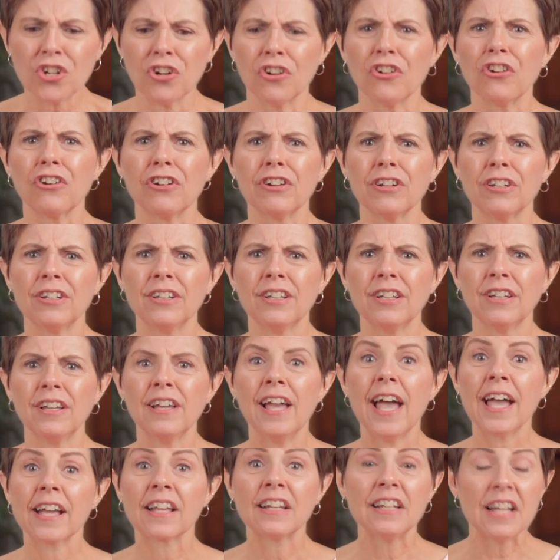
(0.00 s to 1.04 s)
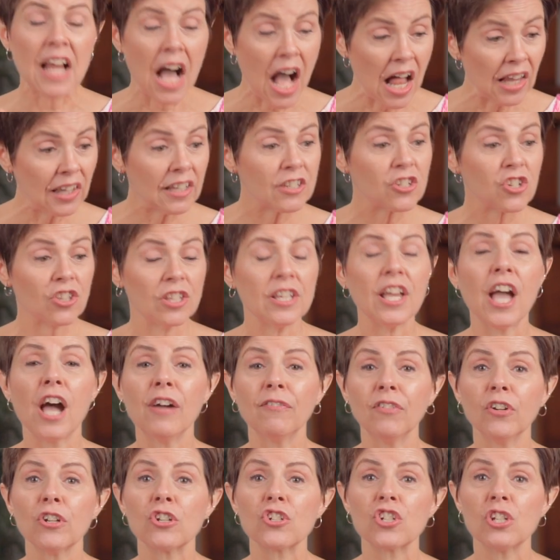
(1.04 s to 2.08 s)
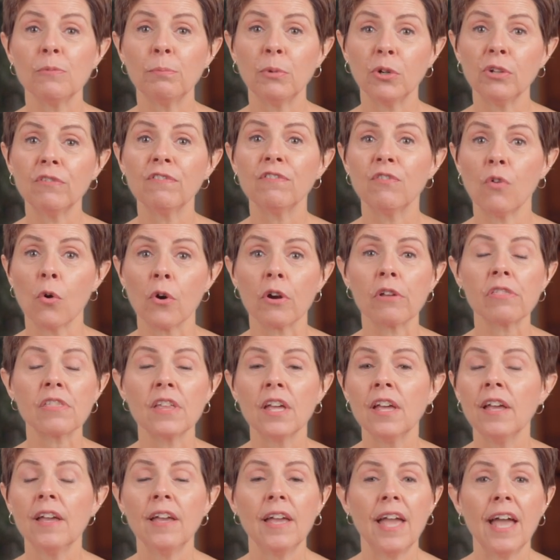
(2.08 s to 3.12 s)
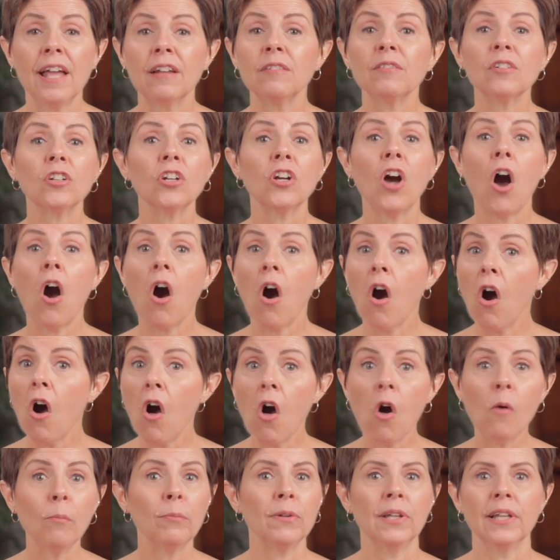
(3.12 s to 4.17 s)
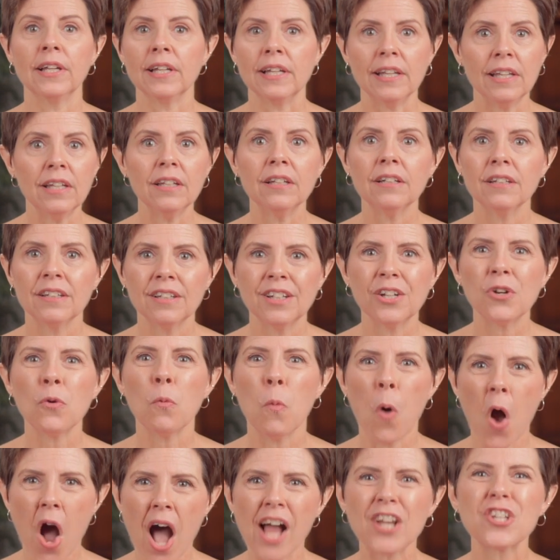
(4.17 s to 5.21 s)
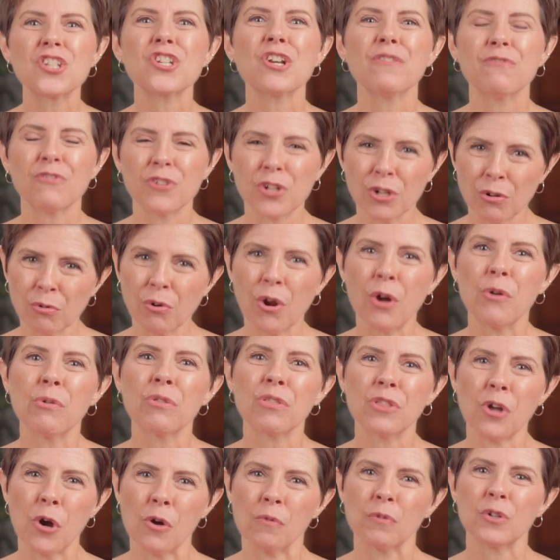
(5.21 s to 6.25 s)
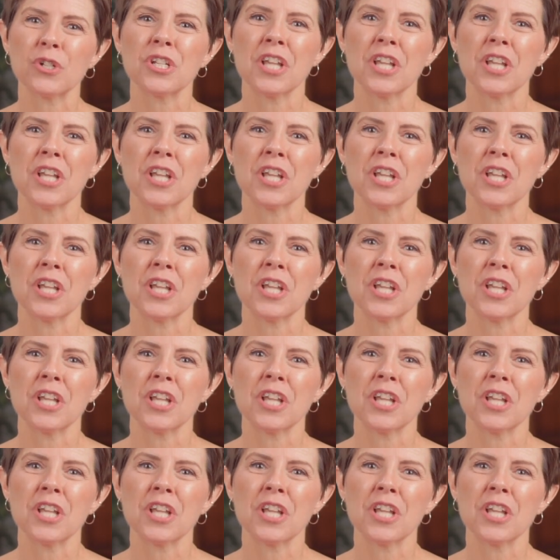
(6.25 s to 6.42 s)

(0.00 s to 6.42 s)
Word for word: her, acknowledge the effort she put forth, and calmly watch for growth over